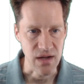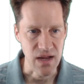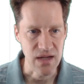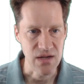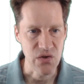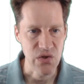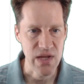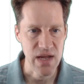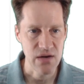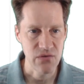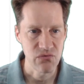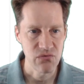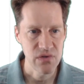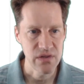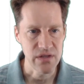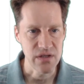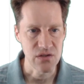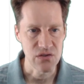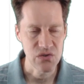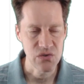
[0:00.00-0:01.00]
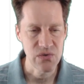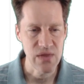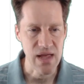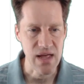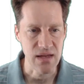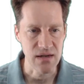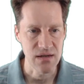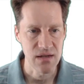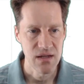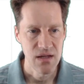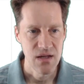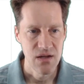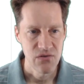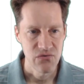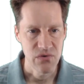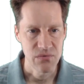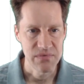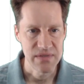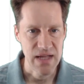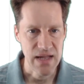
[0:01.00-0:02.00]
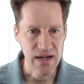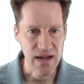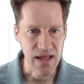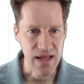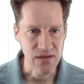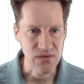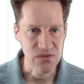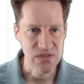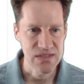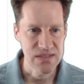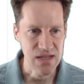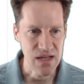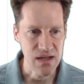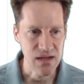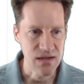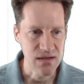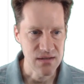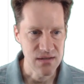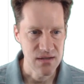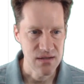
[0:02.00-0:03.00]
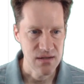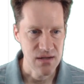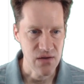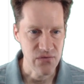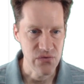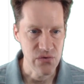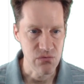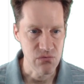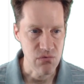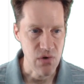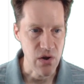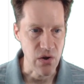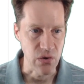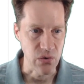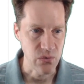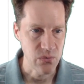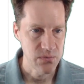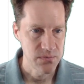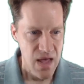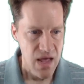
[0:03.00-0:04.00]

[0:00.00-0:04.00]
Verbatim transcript: and you can't really do that from data outside of the row.